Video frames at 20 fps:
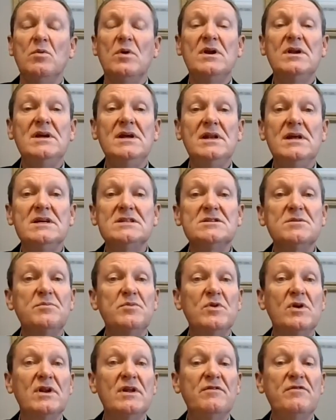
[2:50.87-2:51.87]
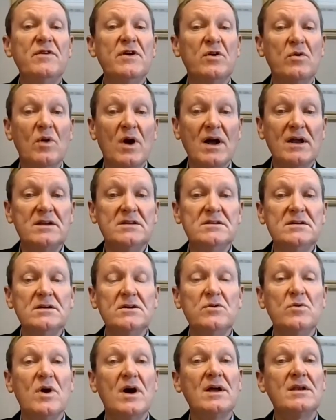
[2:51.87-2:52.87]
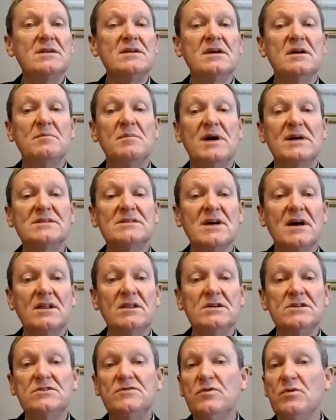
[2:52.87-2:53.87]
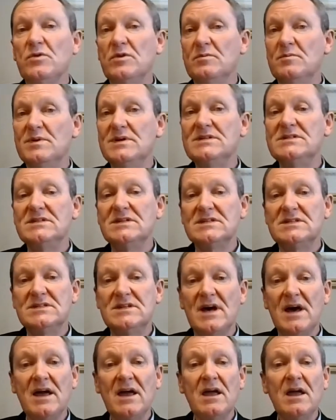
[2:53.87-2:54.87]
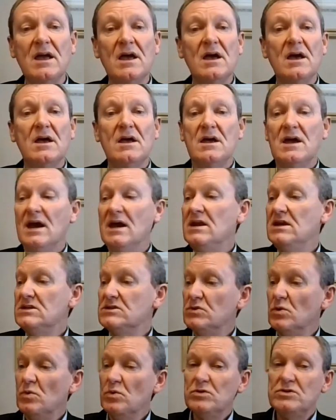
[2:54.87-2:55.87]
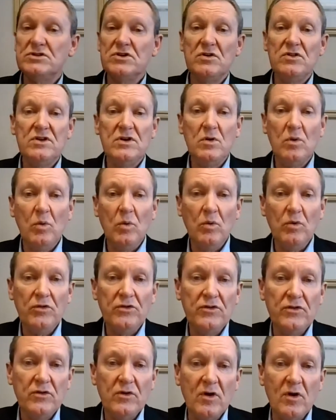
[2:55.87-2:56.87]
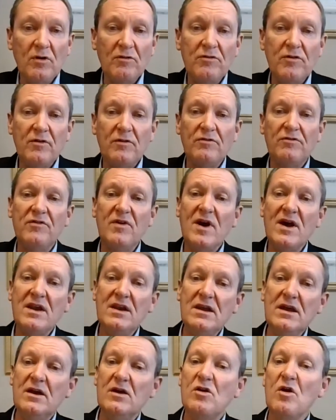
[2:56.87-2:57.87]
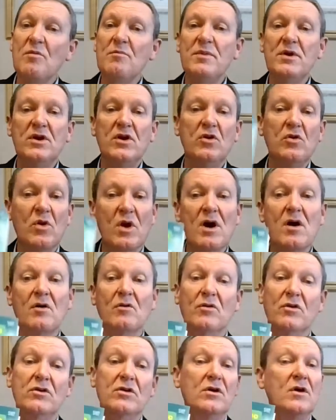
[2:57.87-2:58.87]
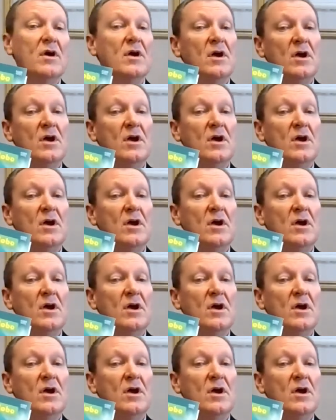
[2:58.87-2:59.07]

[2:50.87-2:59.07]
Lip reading: Wandile is a prolific writer, writing amongst others for The Business Day, and is also the author of Finding Common Ground,